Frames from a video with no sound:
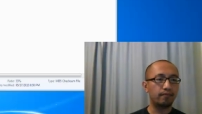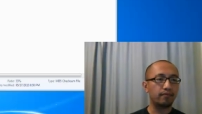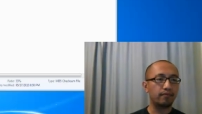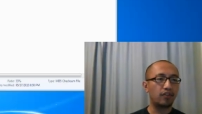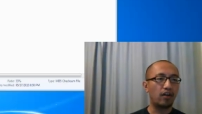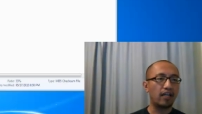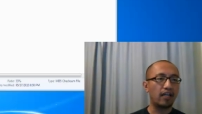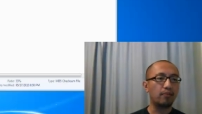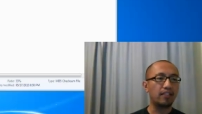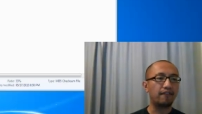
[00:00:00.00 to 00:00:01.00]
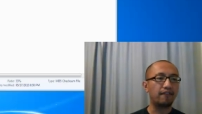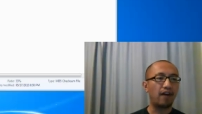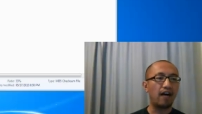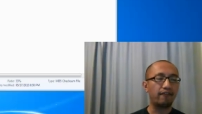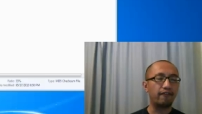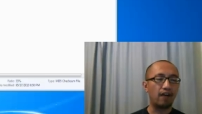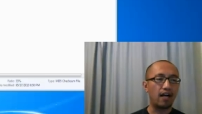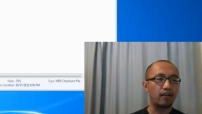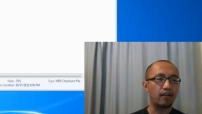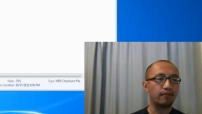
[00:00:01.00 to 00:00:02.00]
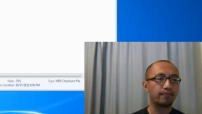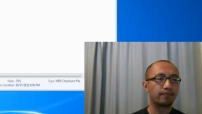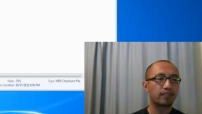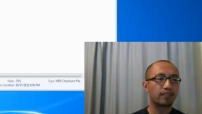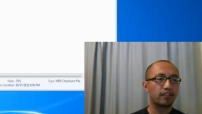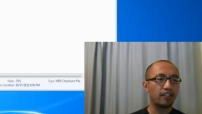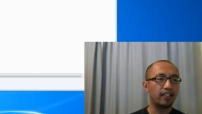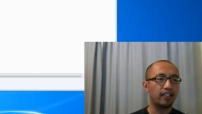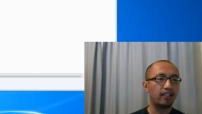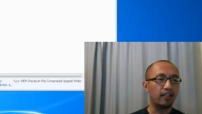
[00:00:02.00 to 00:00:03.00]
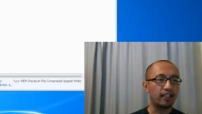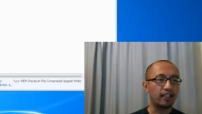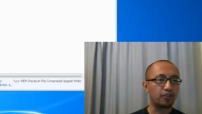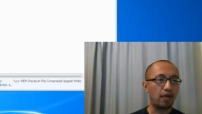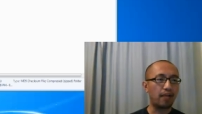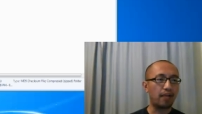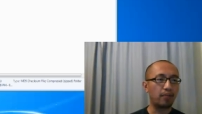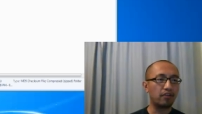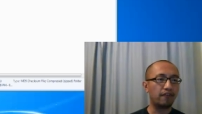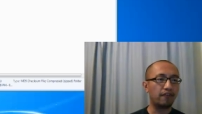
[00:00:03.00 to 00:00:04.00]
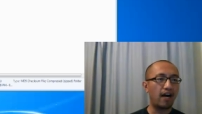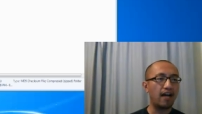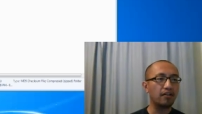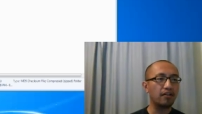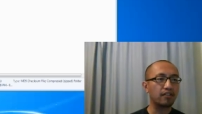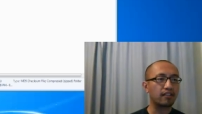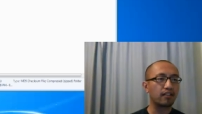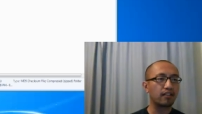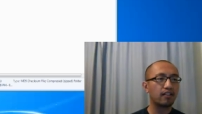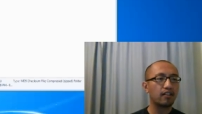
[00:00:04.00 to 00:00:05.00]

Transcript: .md5 file so you need to extract both files